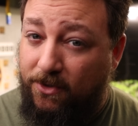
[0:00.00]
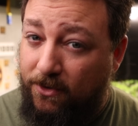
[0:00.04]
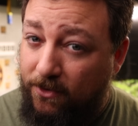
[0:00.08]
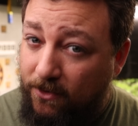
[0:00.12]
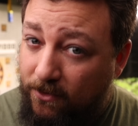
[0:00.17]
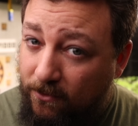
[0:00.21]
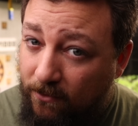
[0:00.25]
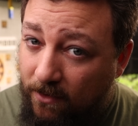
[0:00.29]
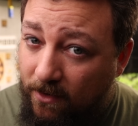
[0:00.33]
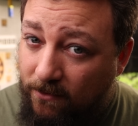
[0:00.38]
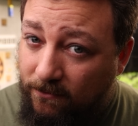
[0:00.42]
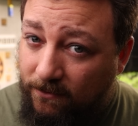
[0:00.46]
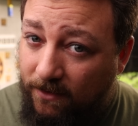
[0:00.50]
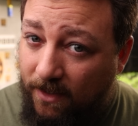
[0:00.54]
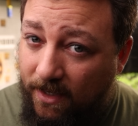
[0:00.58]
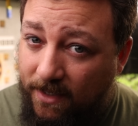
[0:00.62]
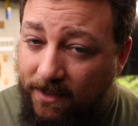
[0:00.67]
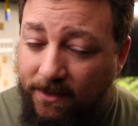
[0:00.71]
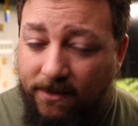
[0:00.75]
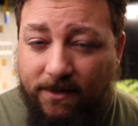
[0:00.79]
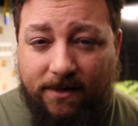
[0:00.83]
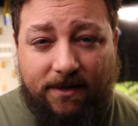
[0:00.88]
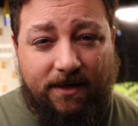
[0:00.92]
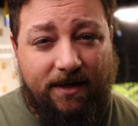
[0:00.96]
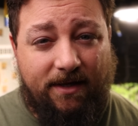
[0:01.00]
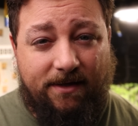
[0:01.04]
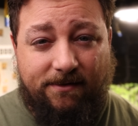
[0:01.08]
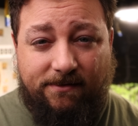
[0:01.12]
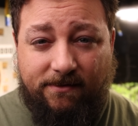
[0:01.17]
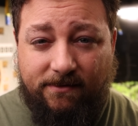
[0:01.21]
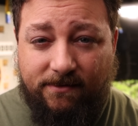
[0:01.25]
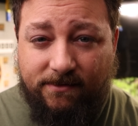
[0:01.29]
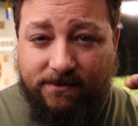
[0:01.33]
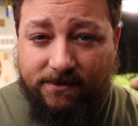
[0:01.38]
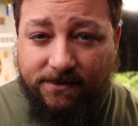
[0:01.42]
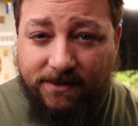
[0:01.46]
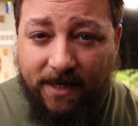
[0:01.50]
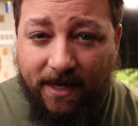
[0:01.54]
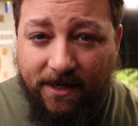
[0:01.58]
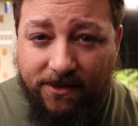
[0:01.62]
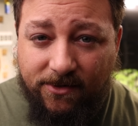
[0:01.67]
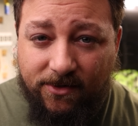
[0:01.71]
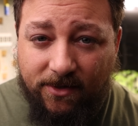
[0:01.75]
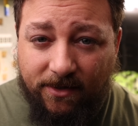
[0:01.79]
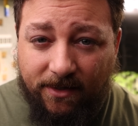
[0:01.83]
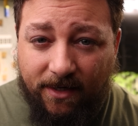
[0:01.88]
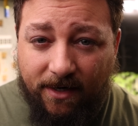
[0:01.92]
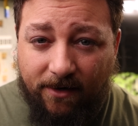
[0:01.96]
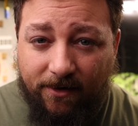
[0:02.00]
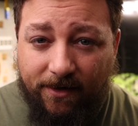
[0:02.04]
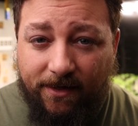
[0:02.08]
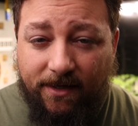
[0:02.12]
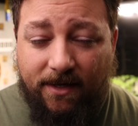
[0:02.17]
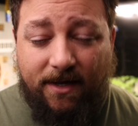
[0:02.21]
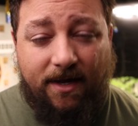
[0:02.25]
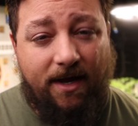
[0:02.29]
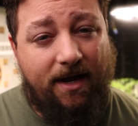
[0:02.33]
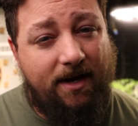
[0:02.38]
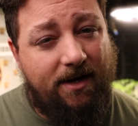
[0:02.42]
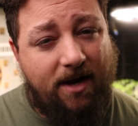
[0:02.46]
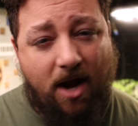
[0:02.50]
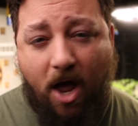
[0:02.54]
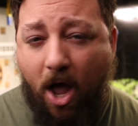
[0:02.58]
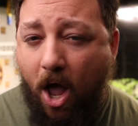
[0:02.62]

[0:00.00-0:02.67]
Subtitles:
your grow light is stationary and